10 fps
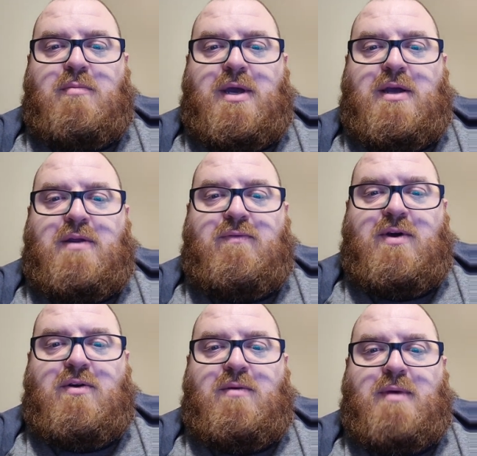being a
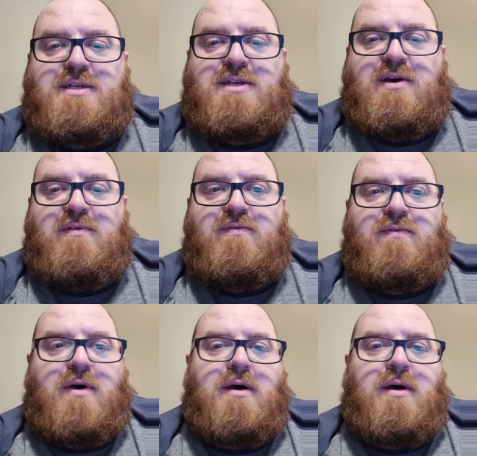veteran myself,